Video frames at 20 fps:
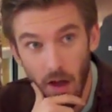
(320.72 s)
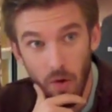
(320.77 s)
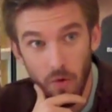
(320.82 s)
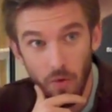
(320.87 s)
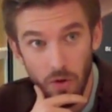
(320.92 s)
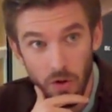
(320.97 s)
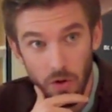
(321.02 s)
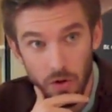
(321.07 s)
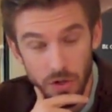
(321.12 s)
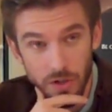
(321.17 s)

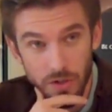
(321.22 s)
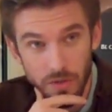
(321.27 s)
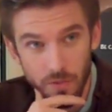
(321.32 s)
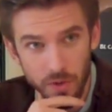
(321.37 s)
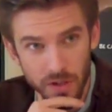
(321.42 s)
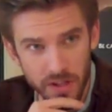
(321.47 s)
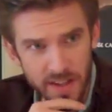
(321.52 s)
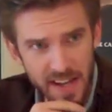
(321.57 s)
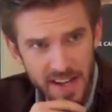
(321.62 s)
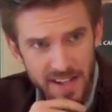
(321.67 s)
Oh, gosh. Uh, that
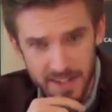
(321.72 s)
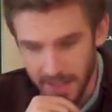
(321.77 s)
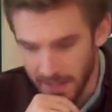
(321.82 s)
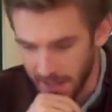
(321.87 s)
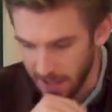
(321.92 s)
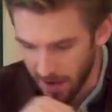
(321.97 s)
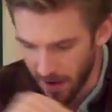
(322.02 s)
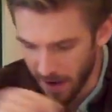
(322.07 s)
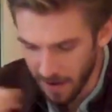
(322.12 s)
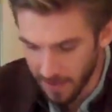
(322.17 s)
just what did came that
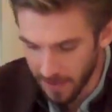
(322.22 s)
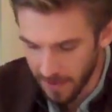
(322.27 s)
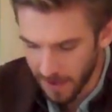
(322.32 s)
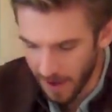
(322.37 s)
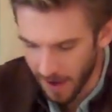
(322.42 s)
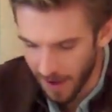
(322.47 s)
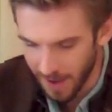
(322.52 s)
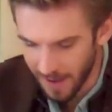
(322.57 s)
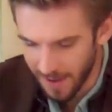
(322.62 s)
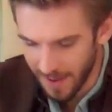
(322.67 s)
out.
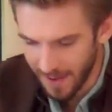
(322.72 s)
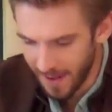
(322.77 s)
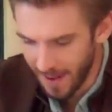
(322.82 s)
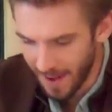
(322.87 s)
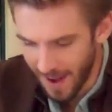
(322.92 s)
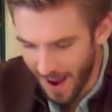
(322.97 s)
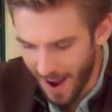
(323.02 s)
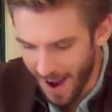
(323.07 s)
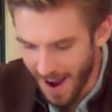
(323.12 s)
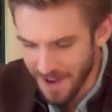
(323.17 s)

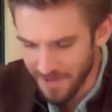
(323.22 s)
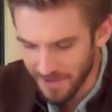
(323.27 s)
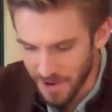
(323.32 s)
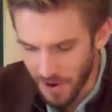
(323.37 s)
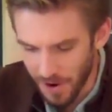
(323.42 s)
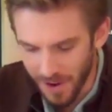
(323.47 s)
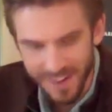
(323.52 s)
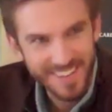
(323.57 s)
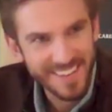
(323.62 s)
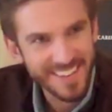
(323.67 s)
Say? It's a
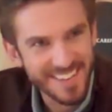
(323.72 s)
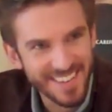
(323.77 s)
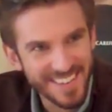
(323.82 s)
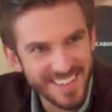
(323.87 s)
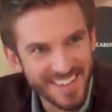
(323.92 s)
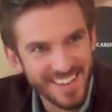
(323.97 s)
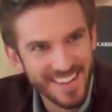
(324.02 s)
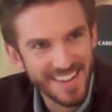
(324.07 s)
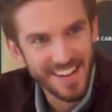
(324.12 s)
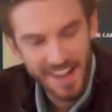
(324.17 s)
two-page
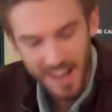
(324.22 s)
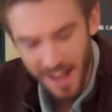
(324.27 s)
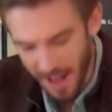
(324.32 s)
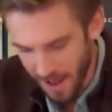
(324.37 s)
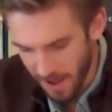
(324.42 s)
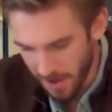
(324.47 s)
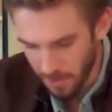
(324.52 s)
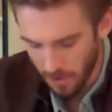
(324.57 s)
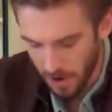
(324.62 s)
spread. It was nice.